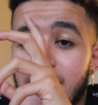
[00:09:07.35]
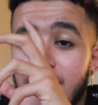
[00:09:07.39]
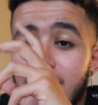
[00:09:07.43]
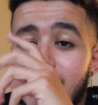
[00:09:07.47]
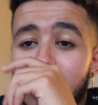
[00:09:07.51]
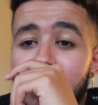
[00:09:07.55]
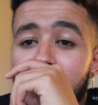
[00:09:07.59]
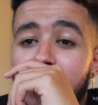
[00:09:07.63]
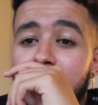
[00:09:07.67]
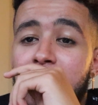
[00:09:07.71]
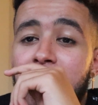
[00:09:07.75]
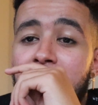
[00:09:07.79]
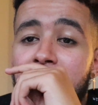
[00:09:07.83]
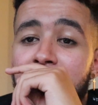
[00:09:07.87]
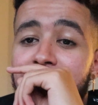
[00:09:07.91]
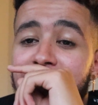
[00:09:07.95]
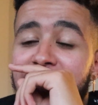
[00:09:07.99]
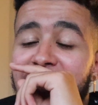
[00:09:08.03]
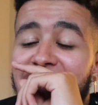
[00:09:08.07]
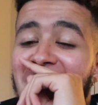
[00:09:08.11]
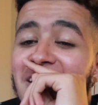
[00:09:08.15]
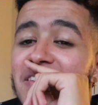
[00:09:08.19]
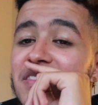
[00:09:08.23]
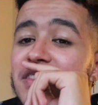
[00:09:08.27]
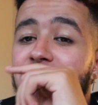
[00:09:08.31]
Instagram
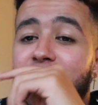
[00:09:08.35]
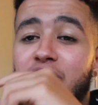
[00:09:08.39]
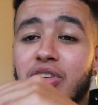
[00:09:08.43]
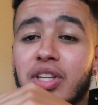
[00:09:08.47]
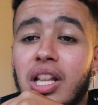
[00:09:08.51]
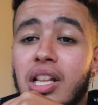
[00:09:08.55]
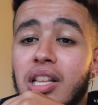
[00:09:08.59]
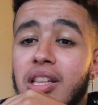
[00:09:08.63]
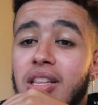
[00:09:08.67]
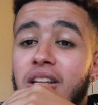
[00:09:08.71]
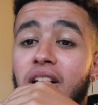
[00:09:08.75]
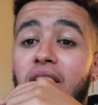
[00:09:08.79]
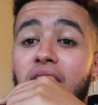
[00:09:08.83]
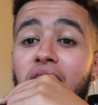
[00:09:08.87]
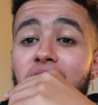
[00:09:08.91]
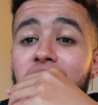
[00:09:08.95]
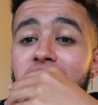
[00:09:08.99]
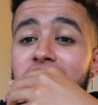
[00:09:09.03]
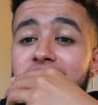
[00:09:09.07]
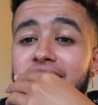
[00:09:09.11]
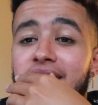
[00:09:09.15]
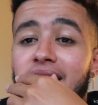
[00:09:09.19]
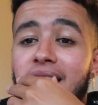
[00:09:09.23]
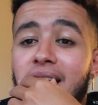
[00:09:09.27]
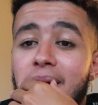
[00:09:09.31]
saved for the
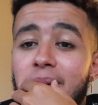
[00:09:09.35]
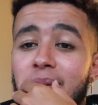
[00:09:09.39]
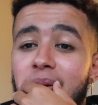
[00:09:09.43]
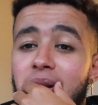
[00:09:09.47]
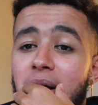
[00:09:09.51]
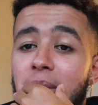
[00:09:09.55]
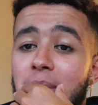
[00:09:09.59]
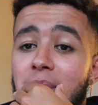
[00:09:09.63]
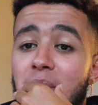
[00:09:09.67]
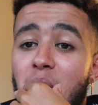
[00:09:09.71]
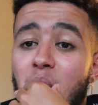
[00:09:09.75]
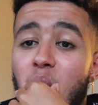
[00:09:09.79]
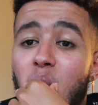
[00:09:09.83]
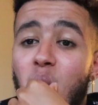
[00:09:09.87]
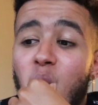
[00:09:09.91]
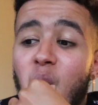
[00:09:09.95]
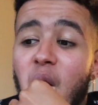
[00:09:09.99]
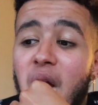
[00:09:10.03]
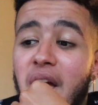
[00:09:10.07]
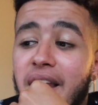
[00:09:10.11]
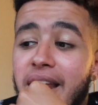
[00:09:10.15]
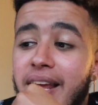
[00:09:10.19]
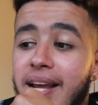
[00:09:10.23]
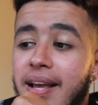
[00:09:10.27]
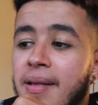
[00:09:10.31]
longest time and I've been
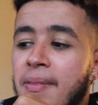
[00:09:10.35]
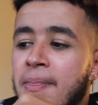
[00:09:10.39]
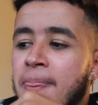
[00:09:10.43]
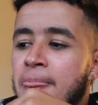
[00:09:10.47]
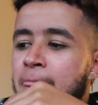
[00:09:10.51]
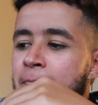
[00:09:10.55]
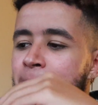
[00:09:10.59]
waiting.